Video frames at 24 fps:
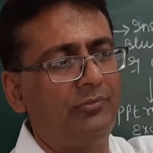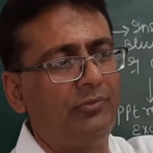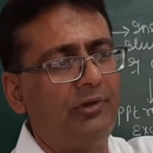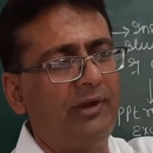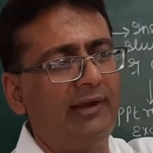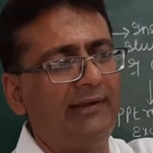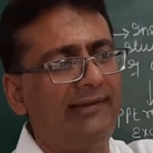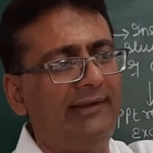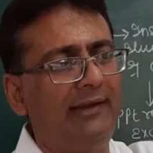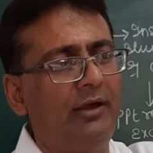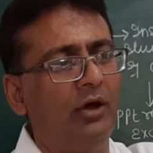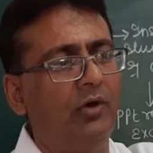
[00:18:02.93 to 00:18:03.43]

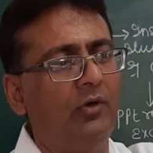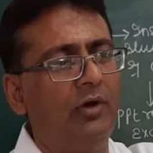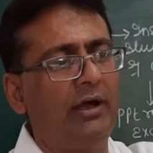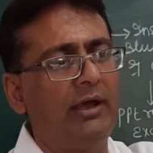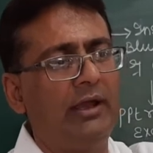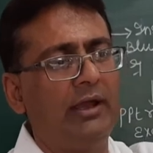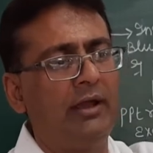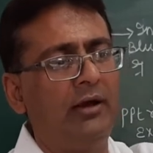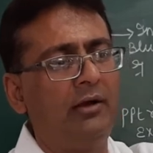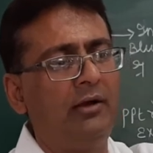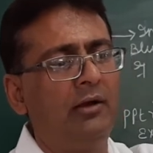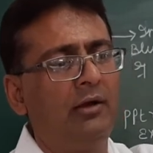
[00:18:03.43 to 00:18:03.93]
Just see over
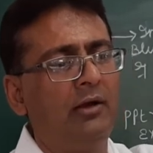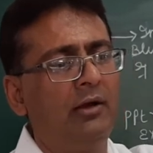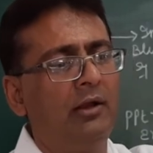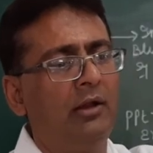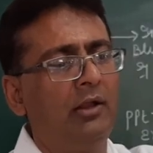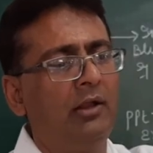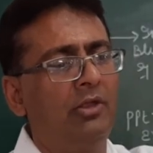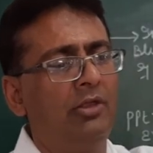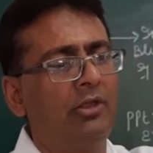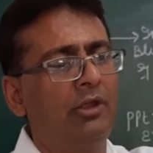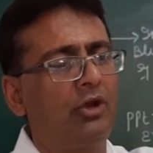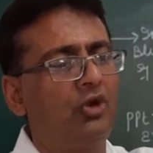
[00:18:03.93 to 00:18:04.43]
here,
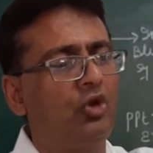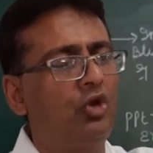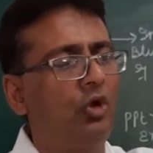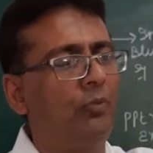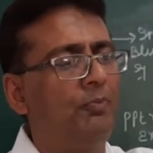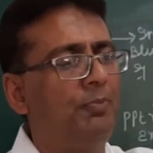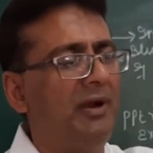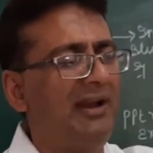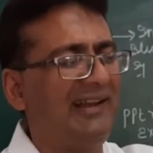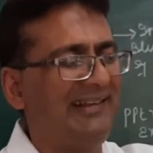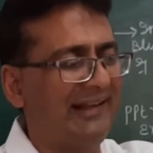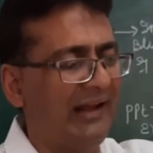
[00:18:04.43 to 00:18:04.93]
the
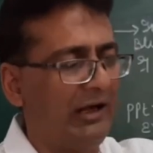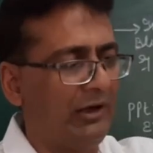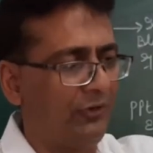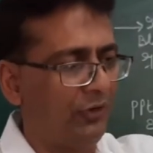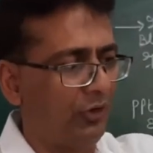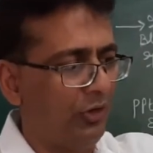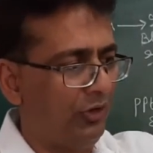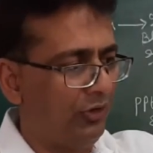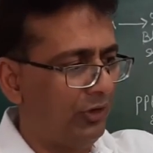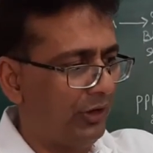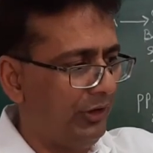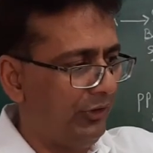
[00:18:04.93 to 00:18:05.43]
cupric salt
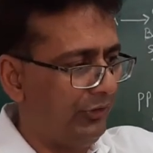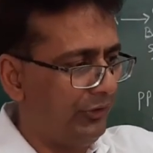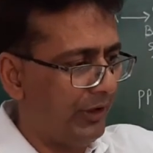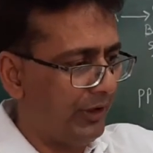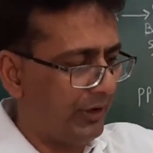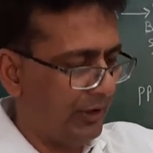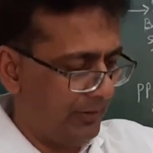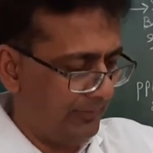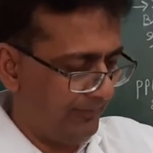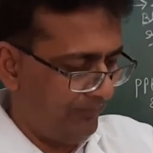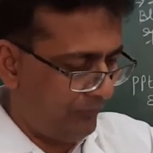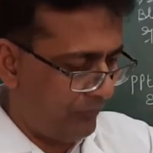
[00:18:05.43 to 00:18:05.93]
solution is
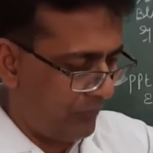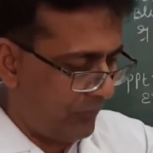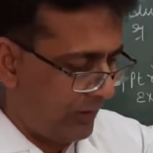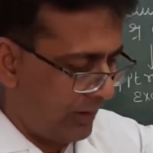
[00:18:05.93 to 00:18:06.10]
taken.